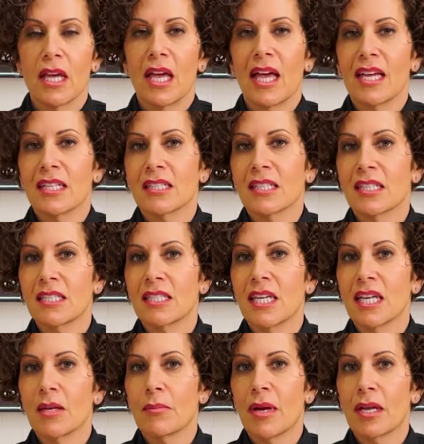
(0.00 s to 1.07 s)
and it's going to
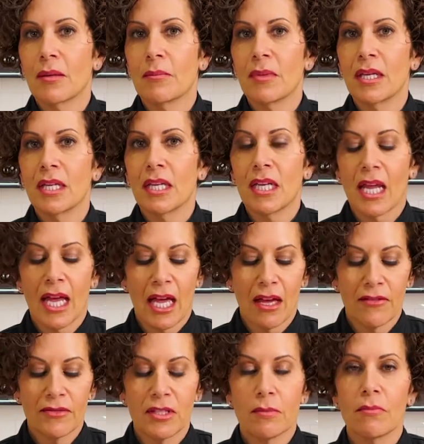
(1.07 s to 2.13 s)
take about 1.5
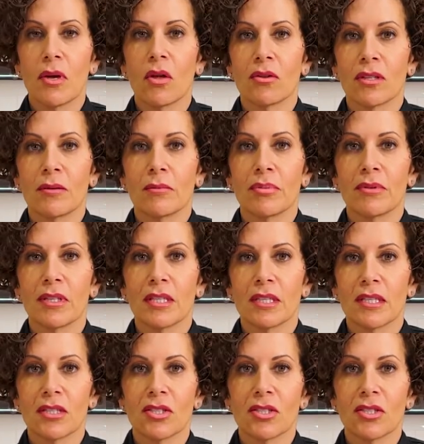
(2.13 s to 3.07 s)
minutes to melt completely.